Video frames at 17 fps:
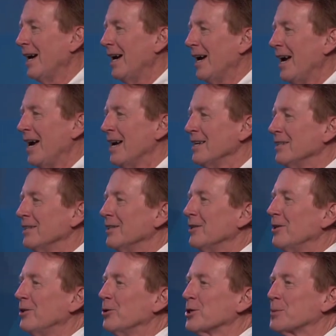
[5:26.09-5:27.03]
And
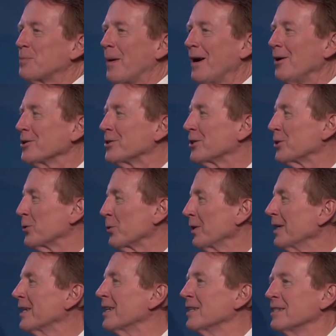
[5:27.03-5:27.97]
your spouse is
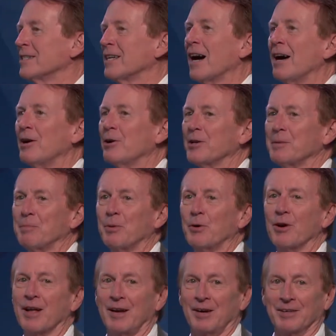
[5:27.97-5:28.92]
really getting tired and
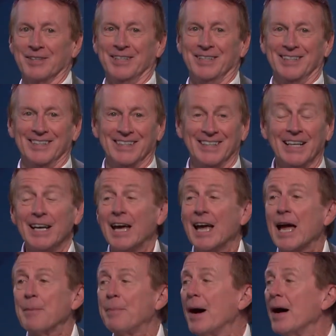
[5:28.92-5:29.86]
burnt out.
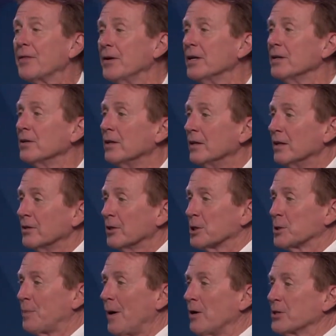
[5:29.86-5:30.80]
And by then, the
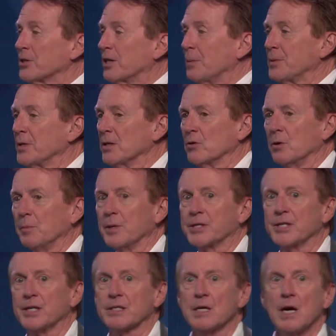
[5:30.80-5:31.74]
spouse comes in the room and
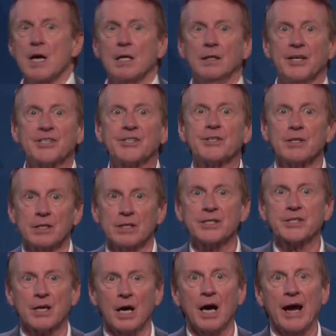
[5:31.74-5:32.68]
says, listen to
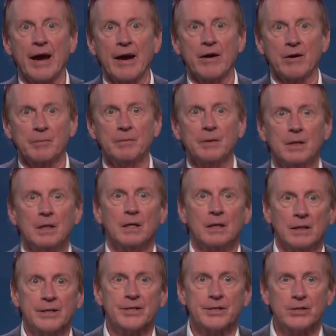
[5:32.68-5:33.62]
this guy, Harum.
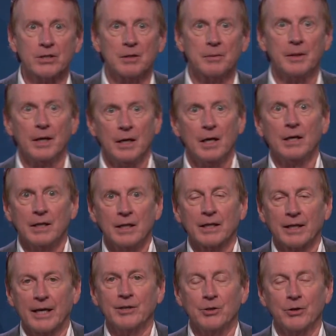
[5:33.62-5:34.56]
Listen to him.
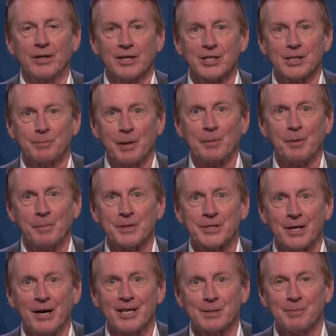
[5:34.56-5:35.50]
Can you get some people
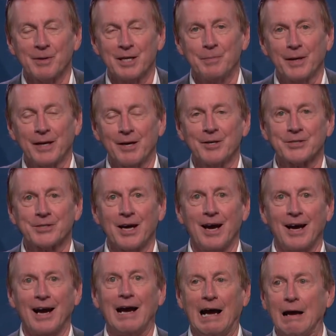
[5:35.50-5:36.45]
besides me? Because
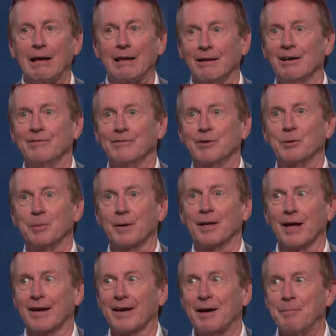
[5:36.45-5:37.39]
I love you, but
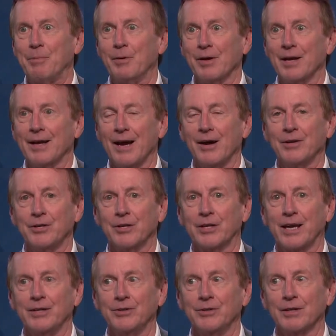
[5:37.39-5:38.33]
like I'm burning out here.
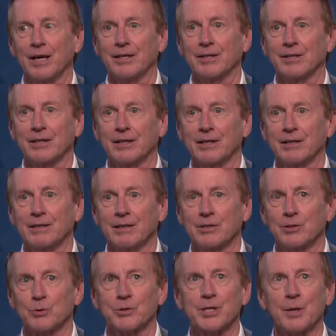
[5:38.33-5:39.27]
Can you like
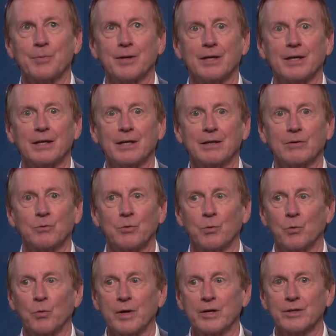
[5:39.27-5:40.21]
do something
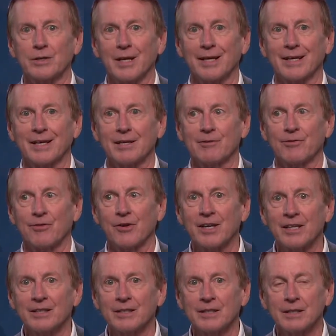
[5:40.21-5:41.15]
weird, like get a
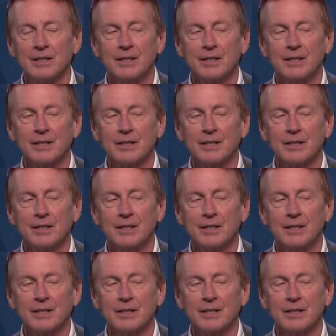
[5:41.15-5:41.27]
friend?